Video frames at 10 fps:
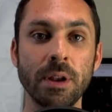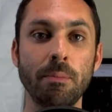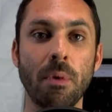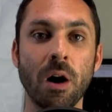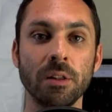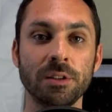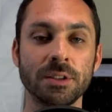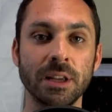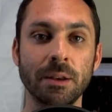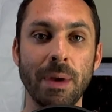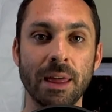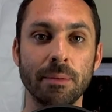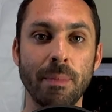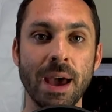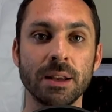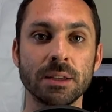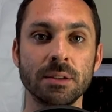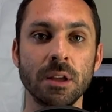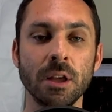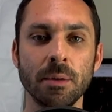models in mathematics
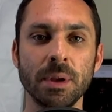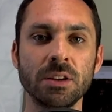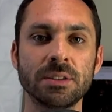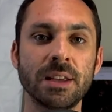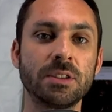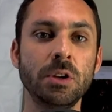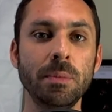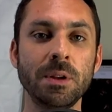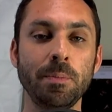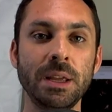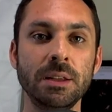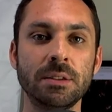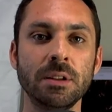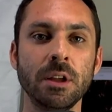because as human beings,